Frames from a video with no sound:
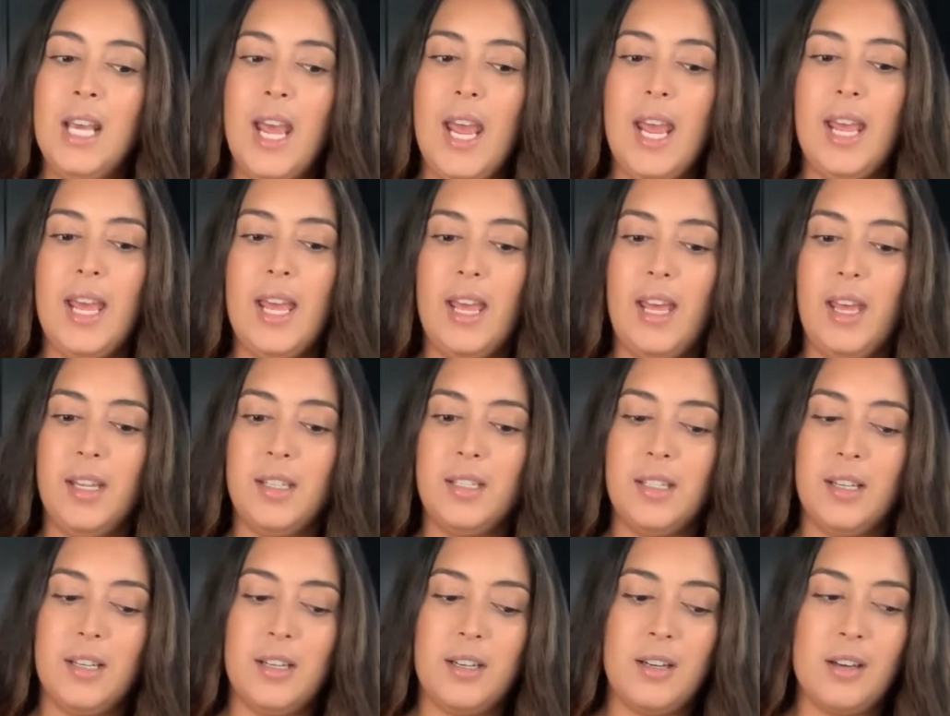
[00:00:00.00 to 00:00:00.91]
And
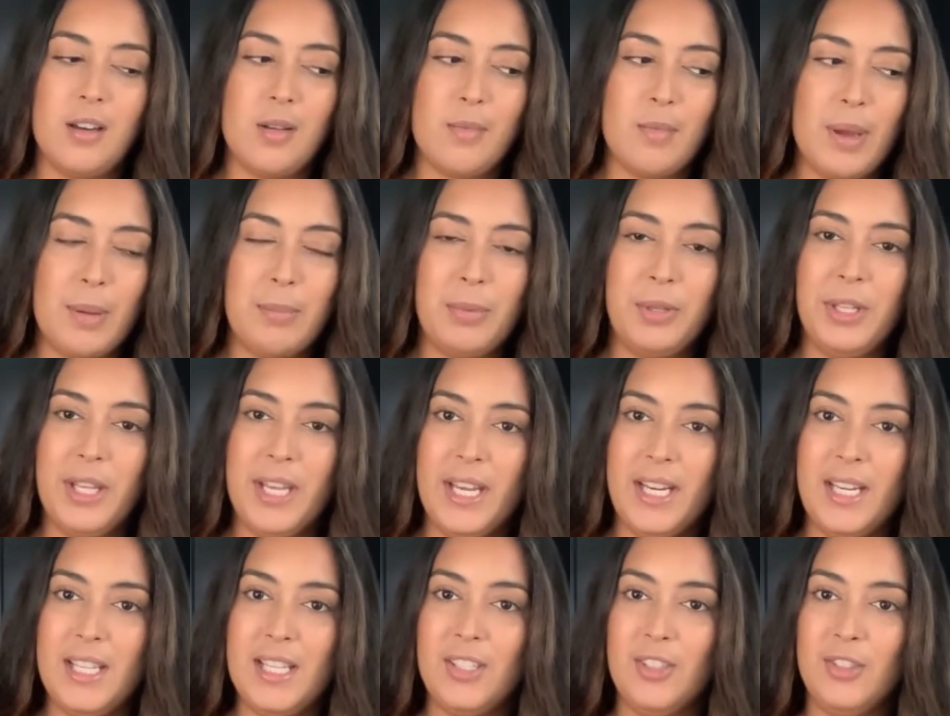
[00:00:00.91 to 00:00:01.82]
my
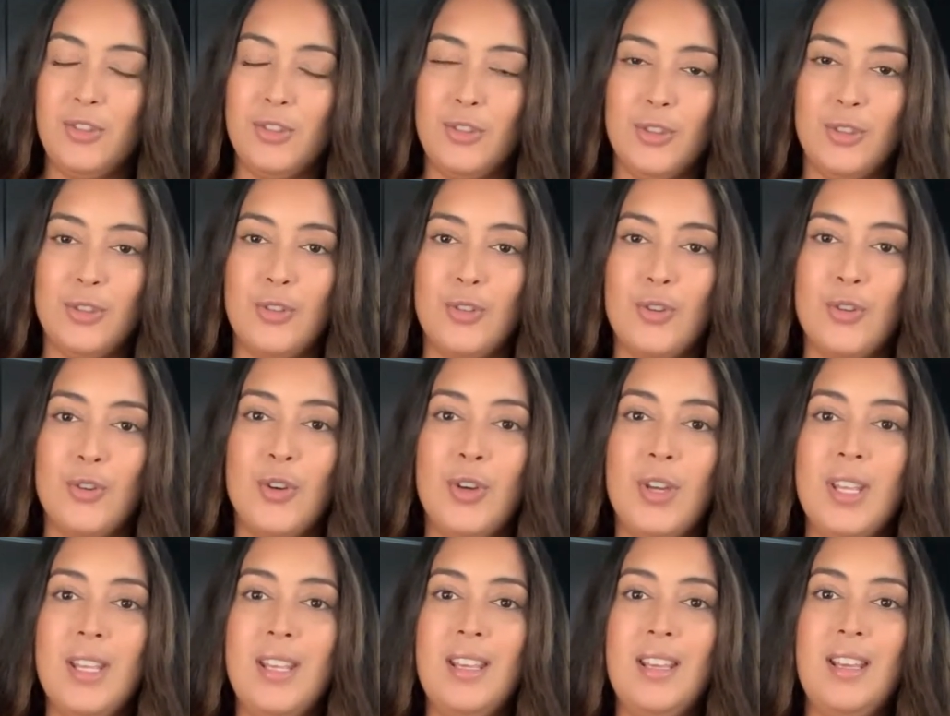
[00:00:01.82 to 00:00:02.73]
plan is to,
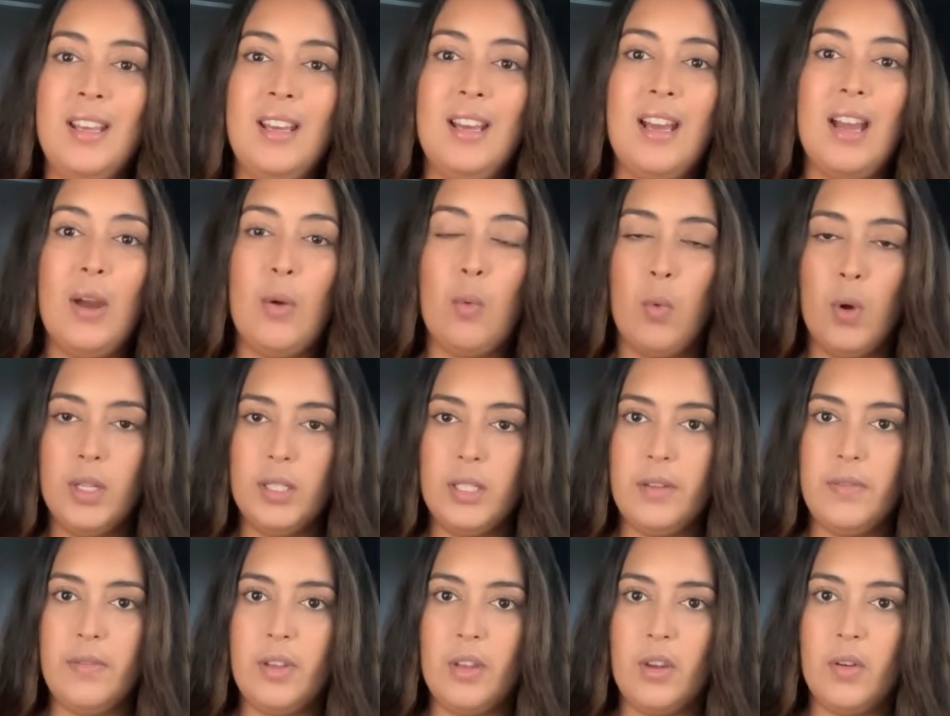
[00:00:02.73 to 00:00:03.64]
once I
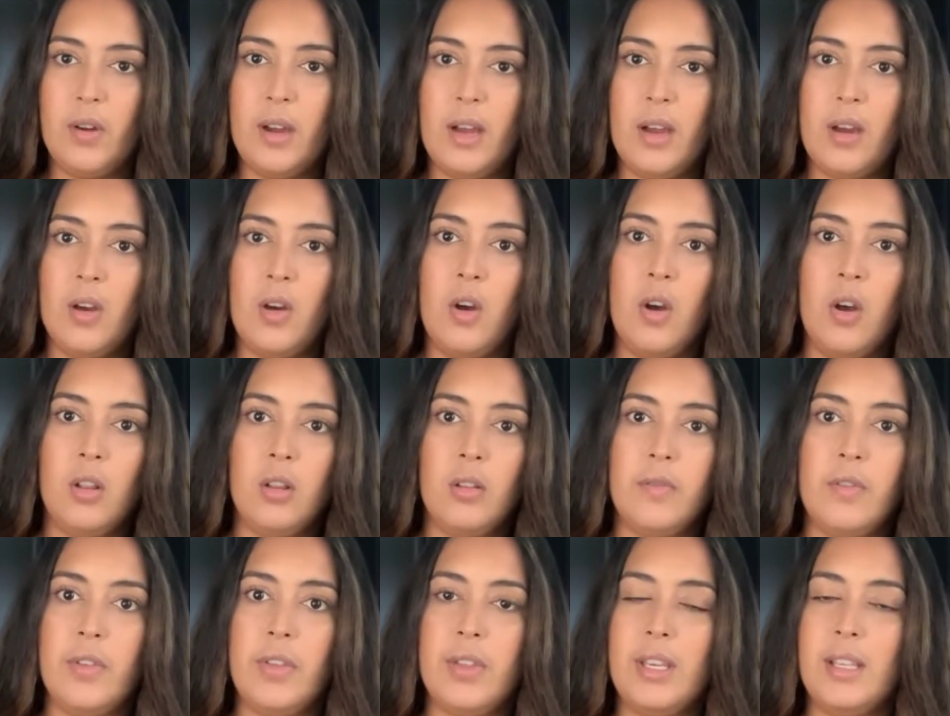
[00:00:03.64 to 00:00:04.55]
figure out all of
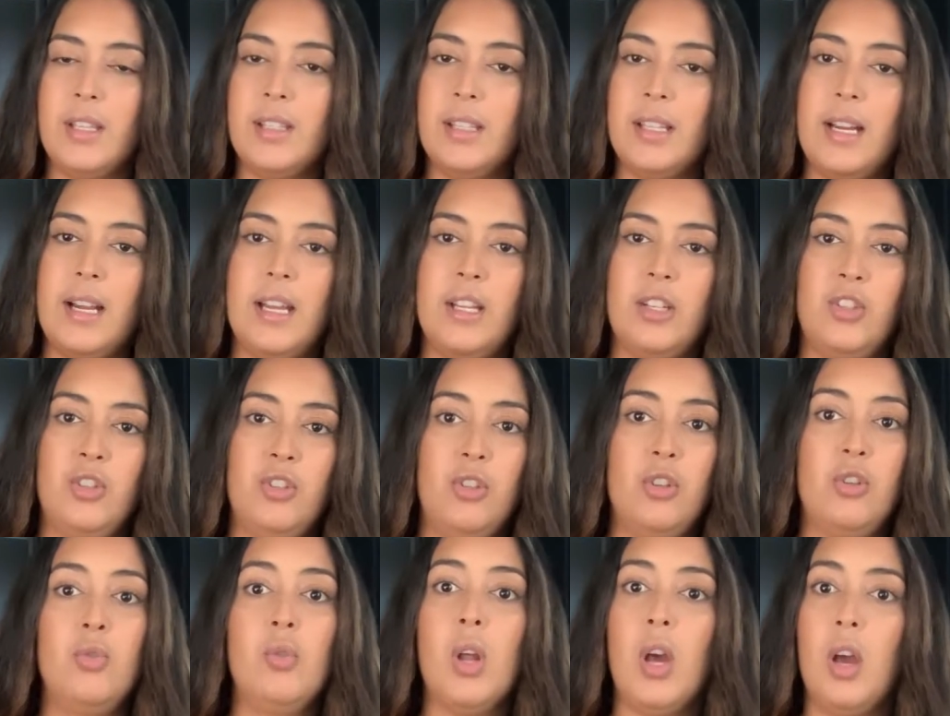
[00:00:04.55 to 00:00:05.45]
the things that I
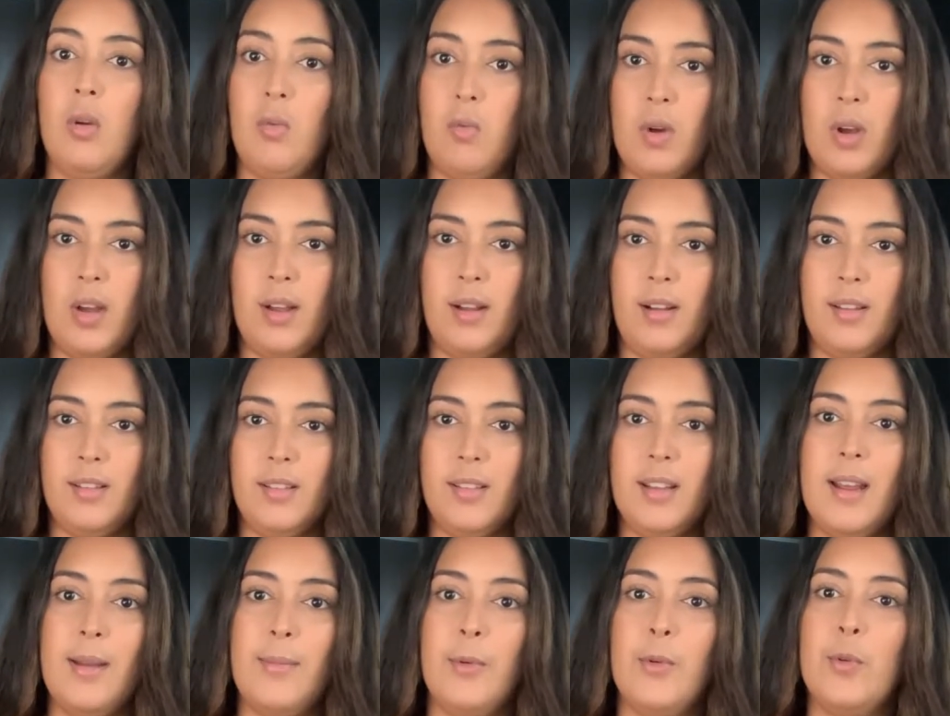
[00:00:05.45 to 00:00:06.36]
do not want,
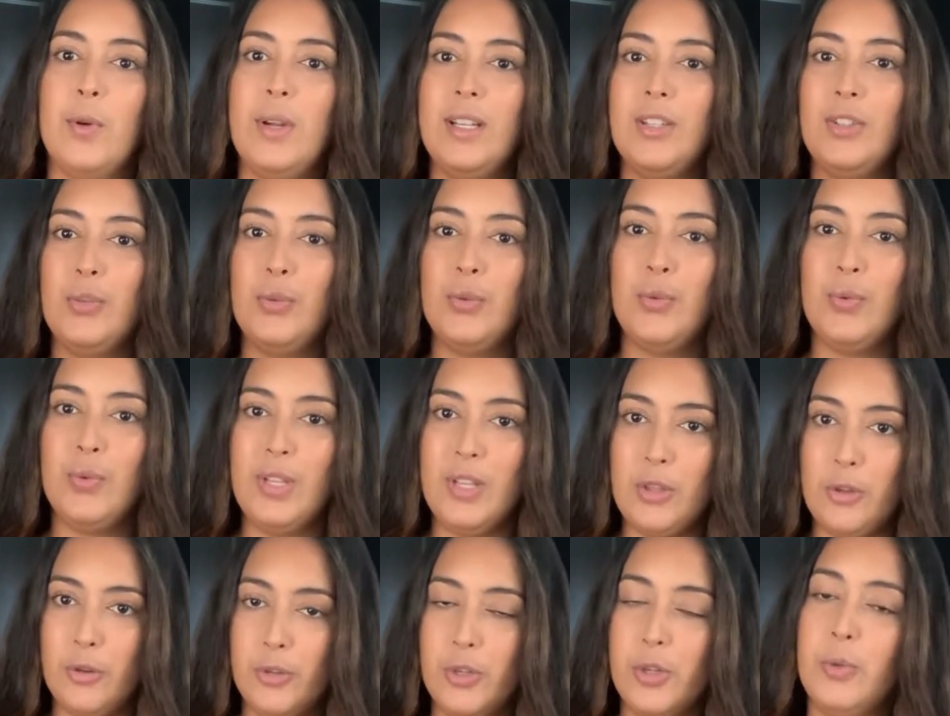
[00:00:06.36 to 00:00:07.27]
I'm going to
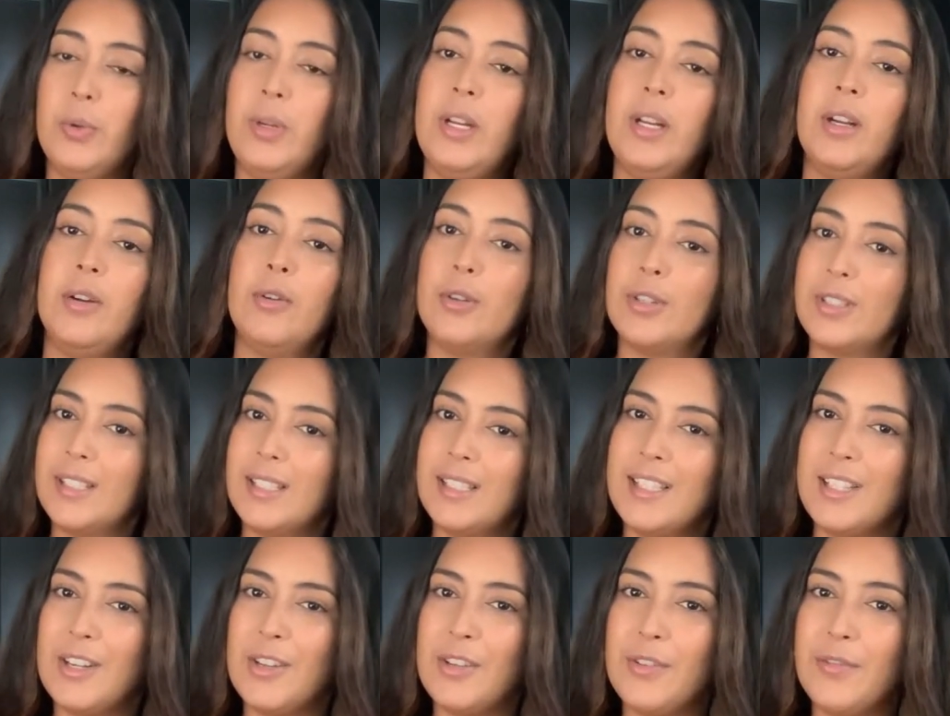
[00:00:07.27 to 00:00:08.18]
either donate it or sell
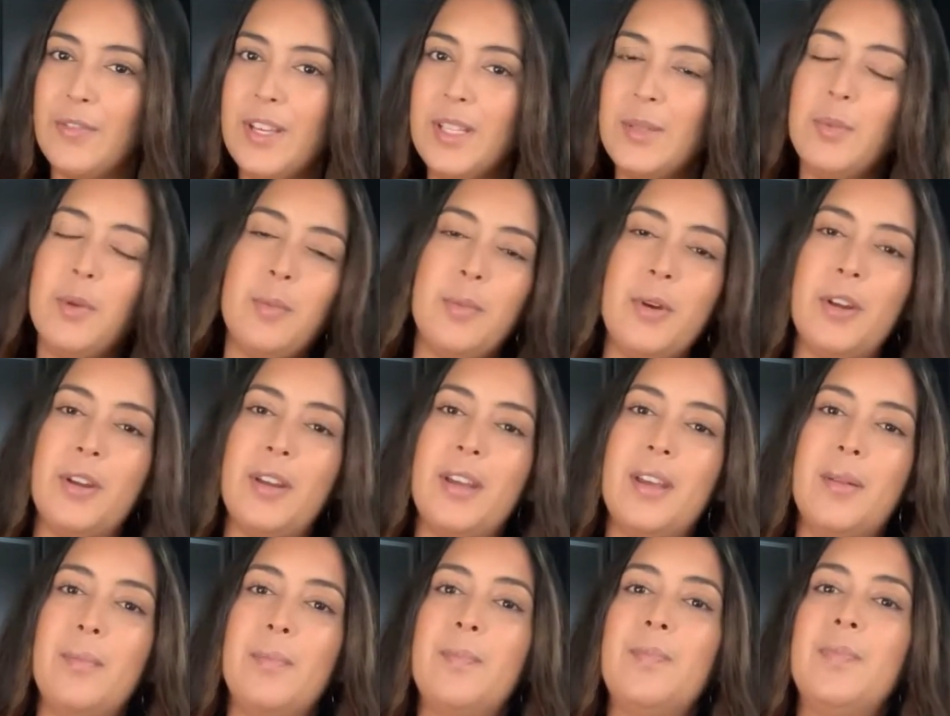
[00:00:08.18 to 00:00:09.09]
it on the Facebook
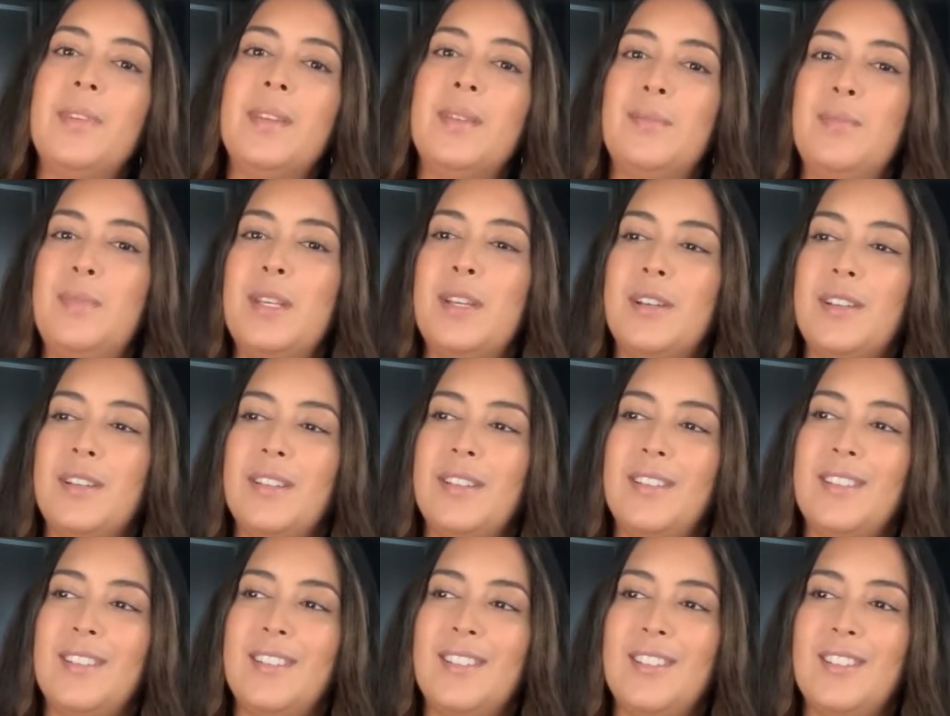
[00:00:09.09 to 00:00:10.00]
market,
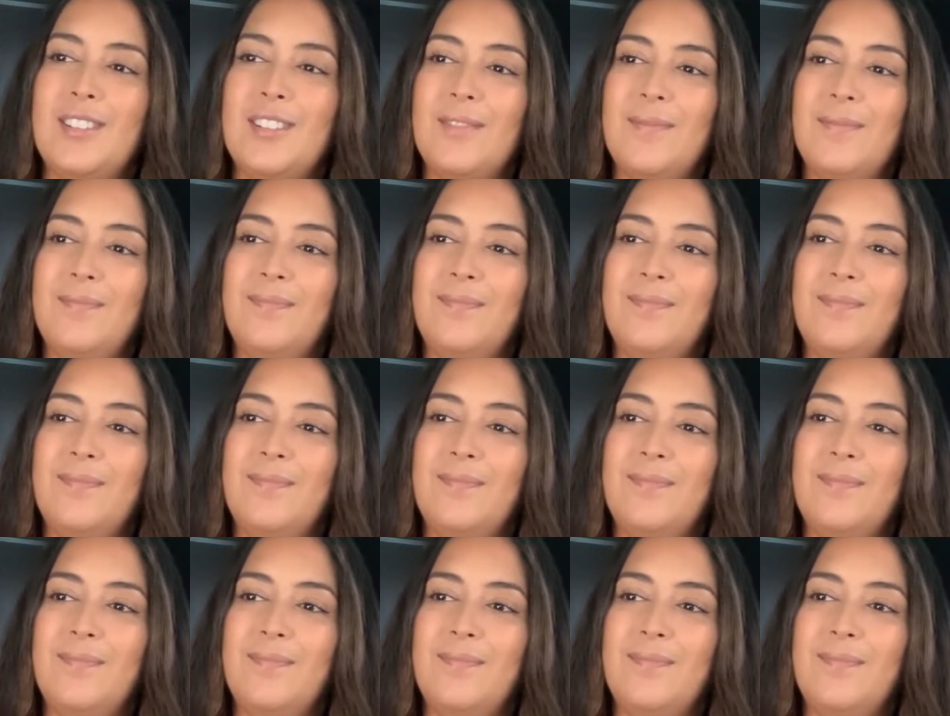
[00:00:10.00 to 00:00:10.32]
because